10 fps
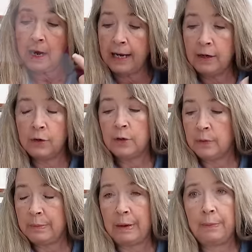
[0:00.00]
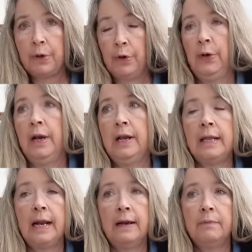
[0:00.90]
I couldn't remember
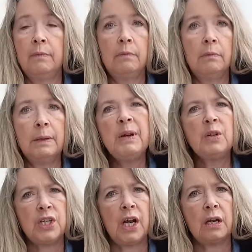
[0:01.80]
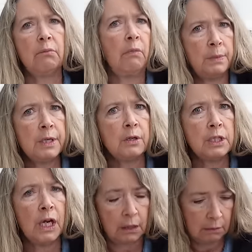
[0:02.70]
that I. Let me go check. I'm gonna go
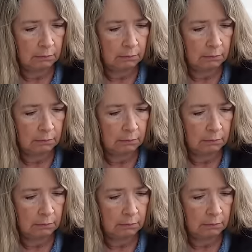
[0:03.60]
check.